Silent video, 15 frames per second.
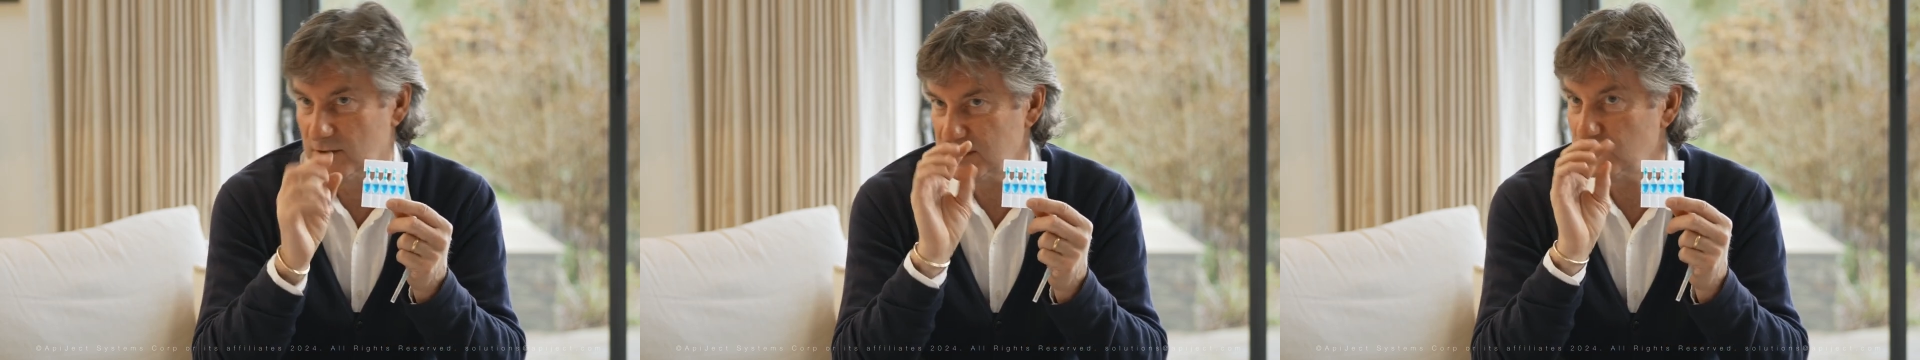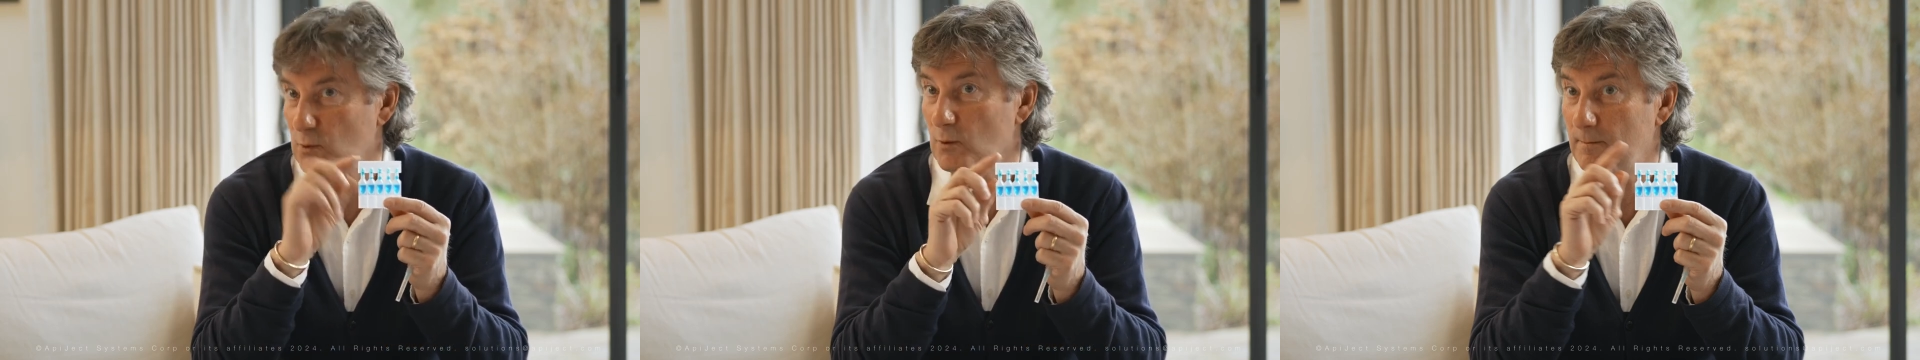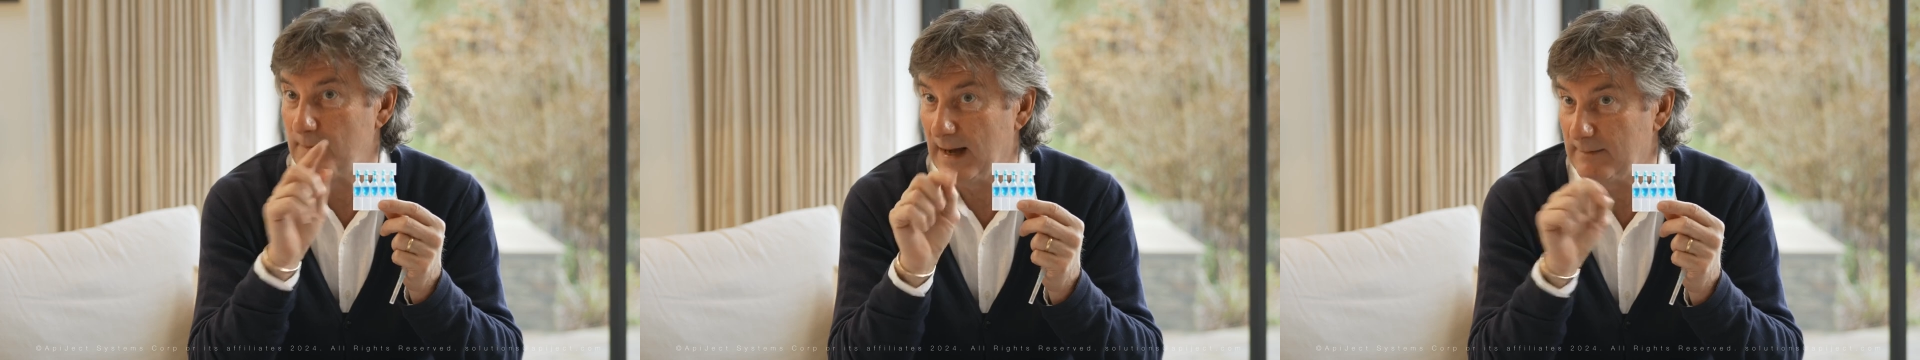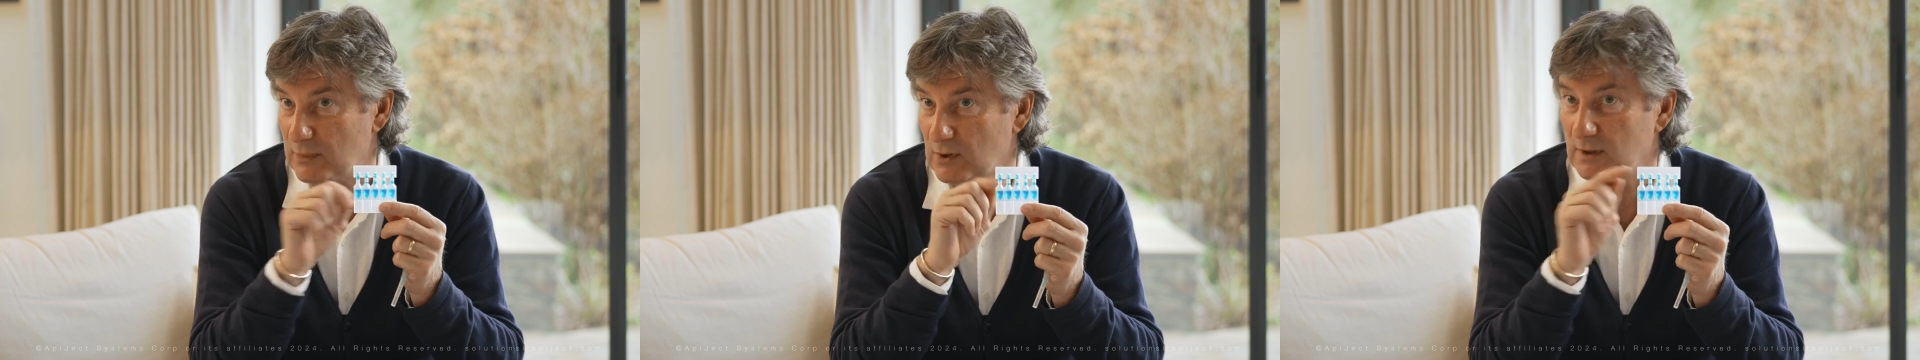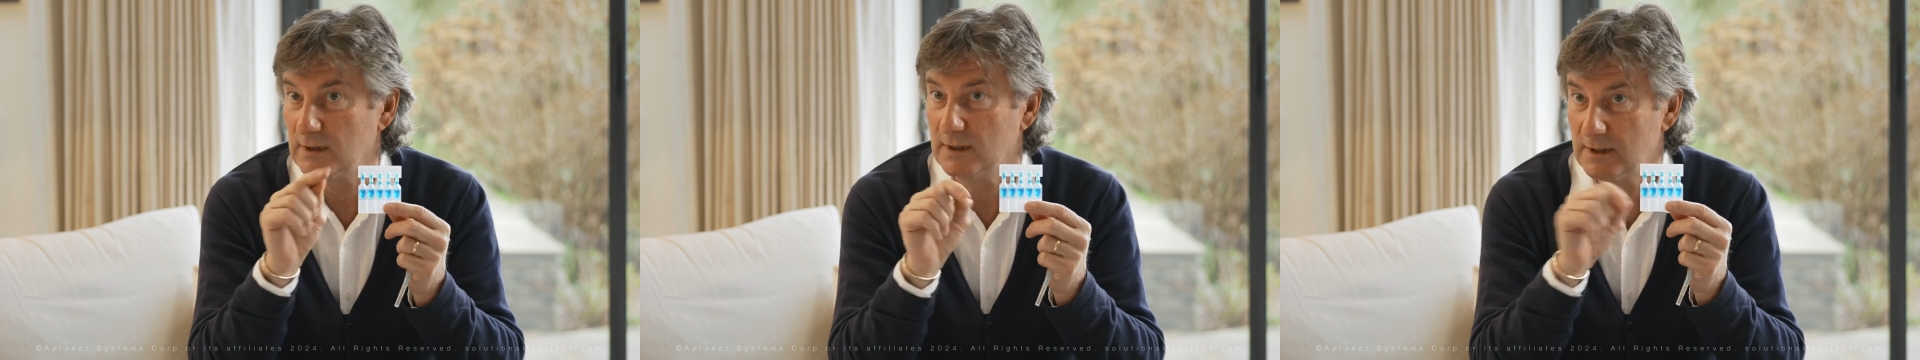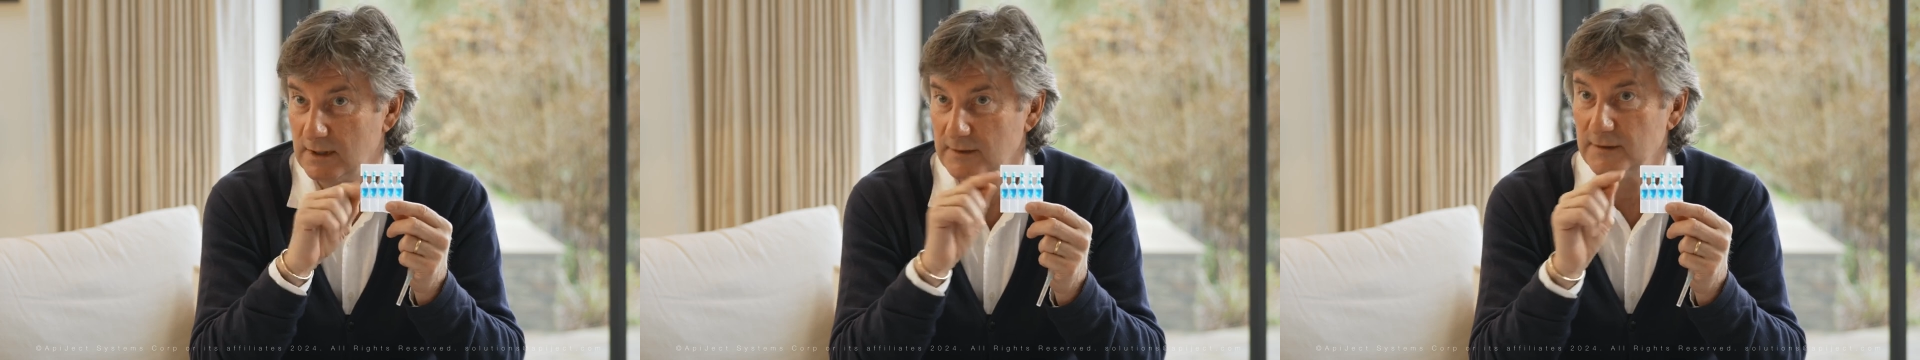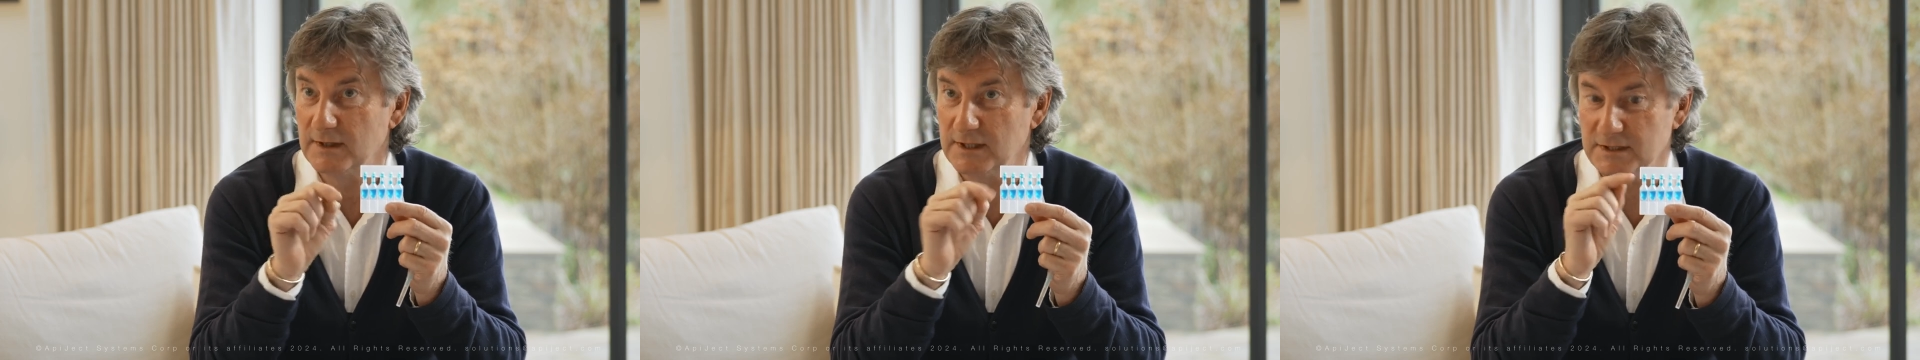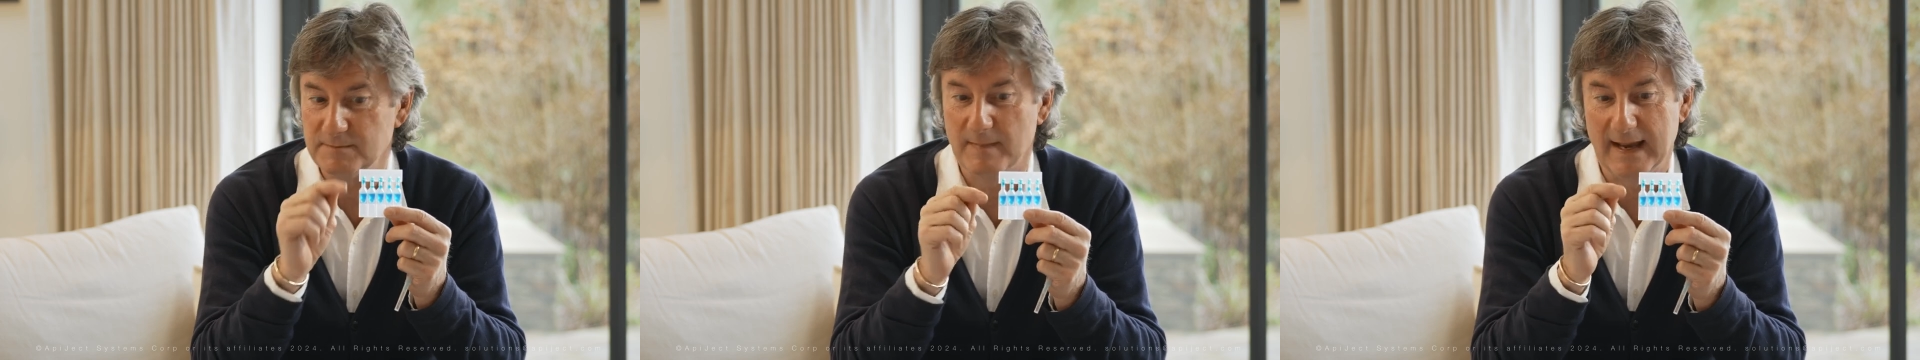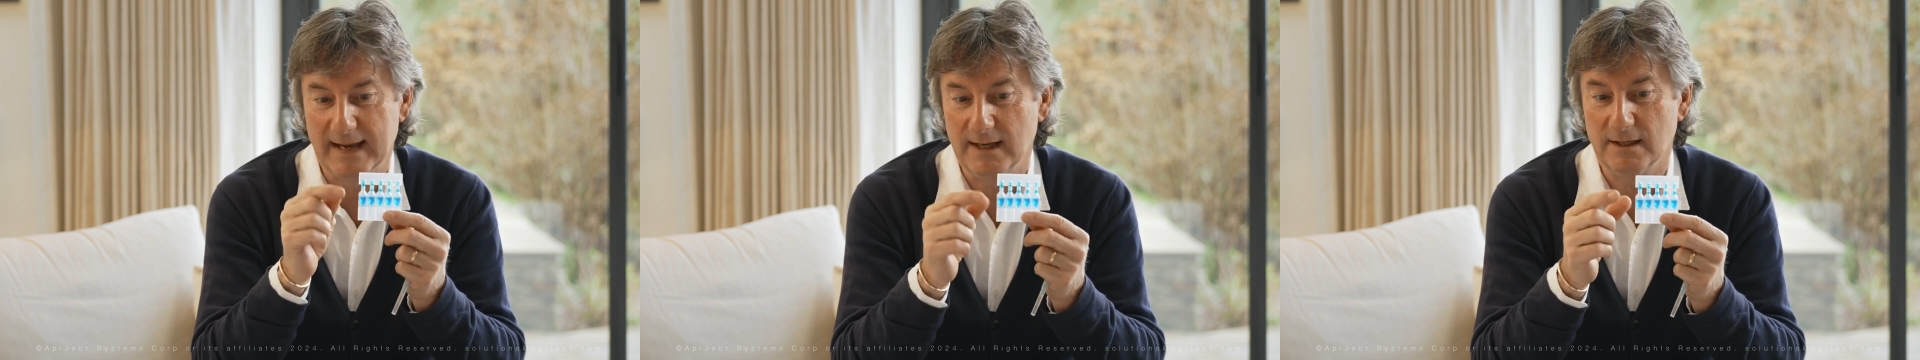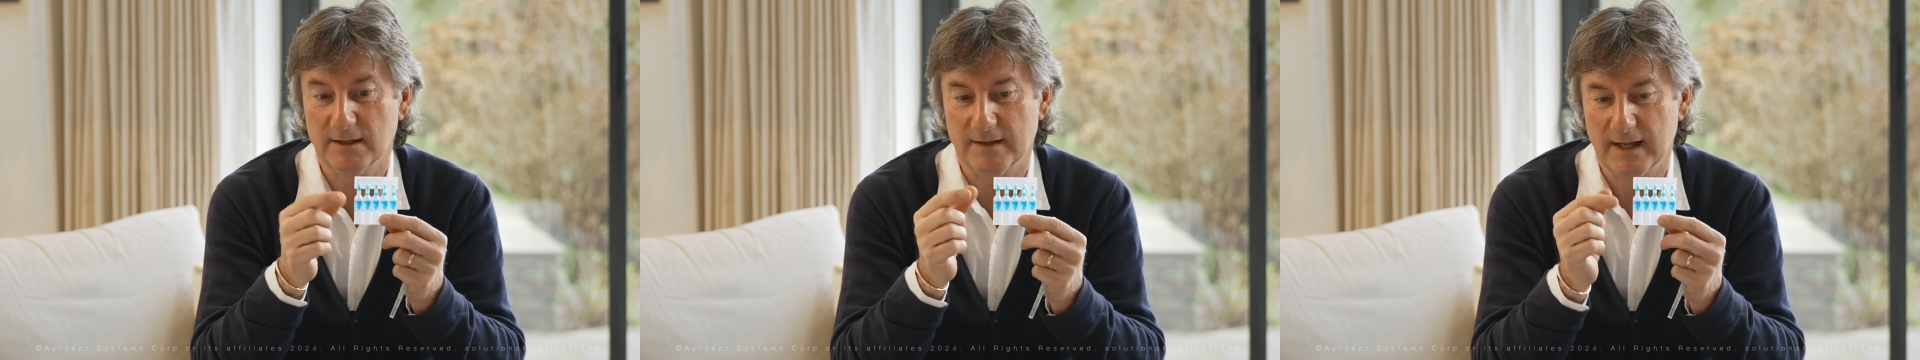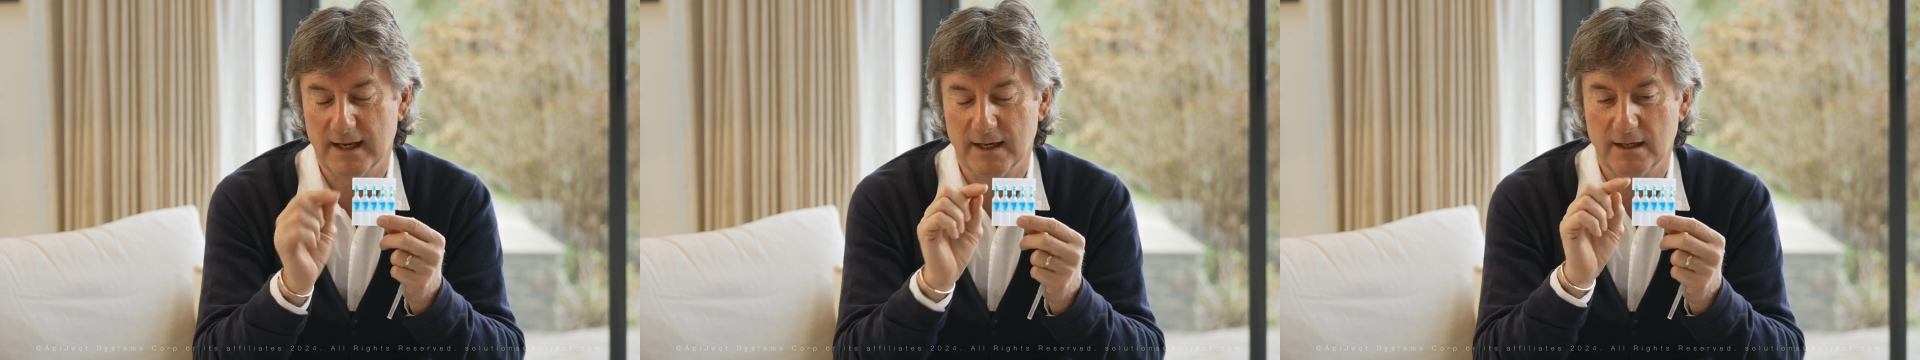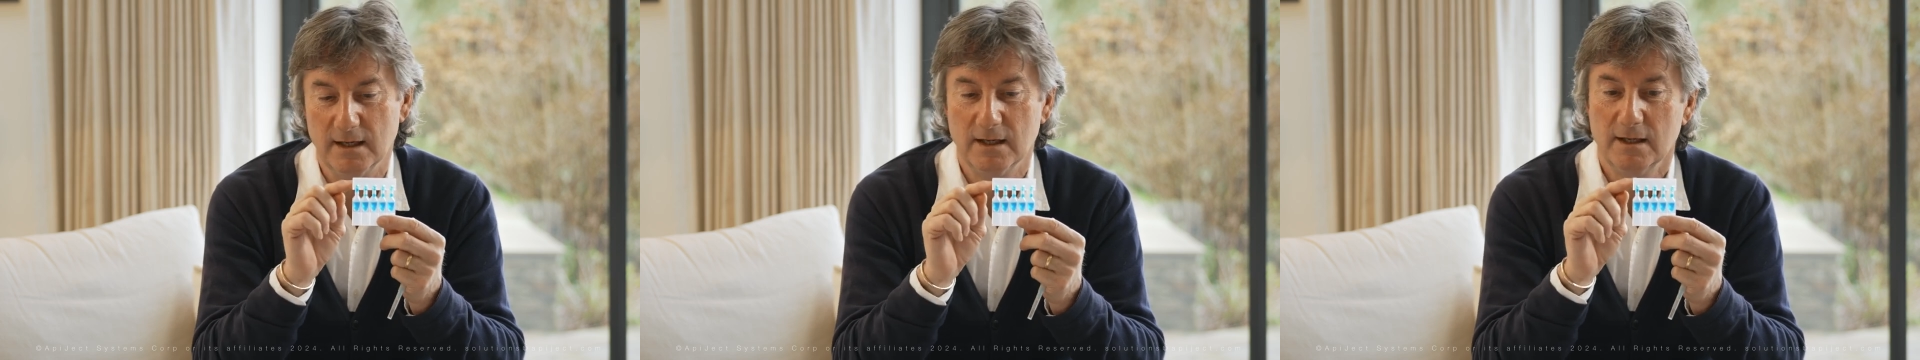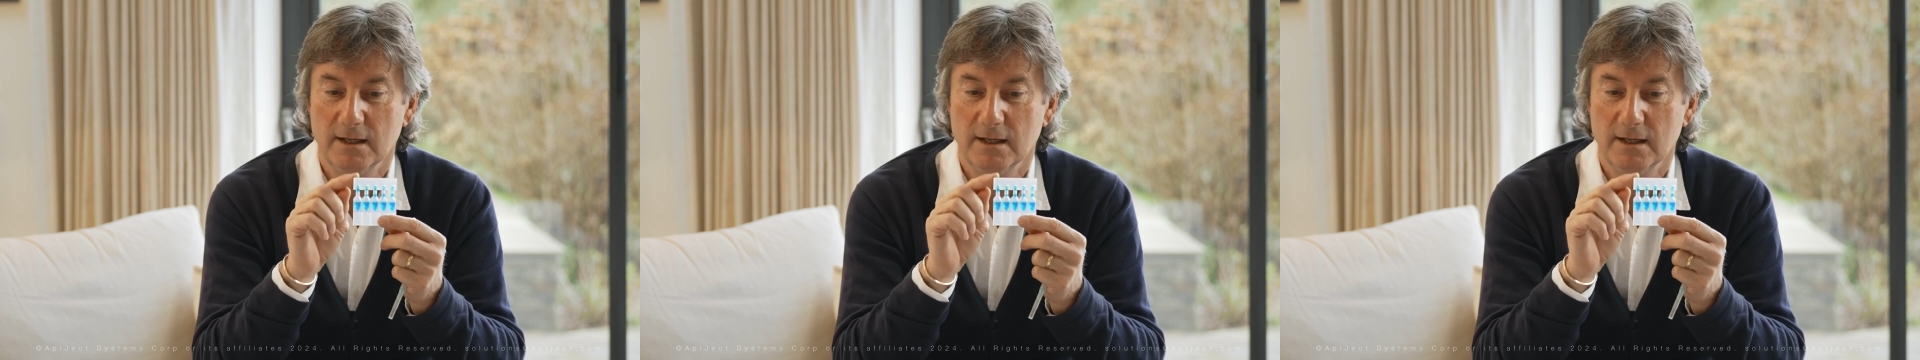a small bubble that is made, and then